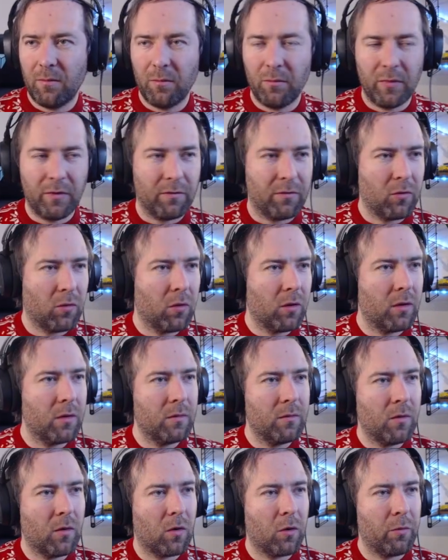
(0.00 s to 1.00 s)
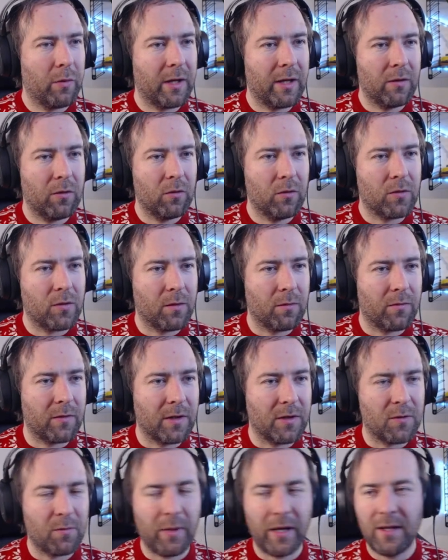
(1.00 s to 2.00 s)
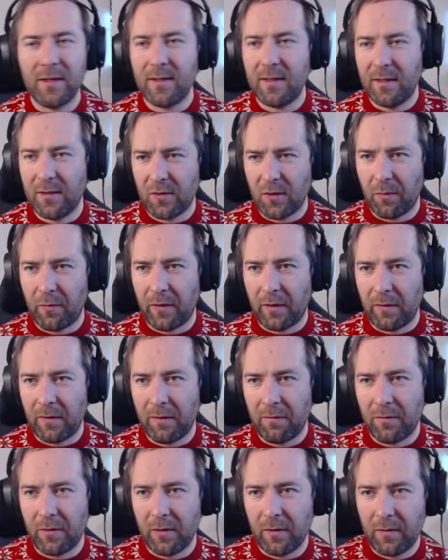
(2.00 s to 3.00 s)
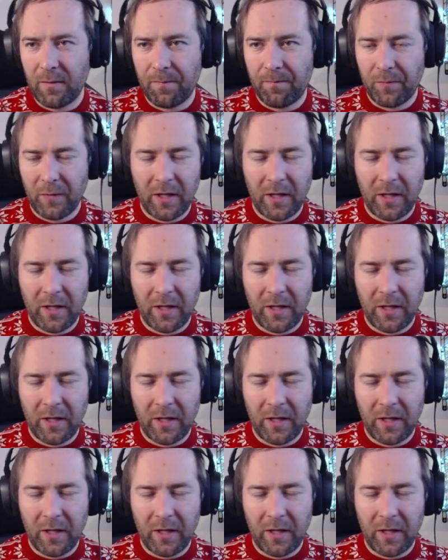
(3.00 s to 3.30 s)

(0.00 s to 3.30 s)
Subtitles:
before, or we can do something spicy and something different.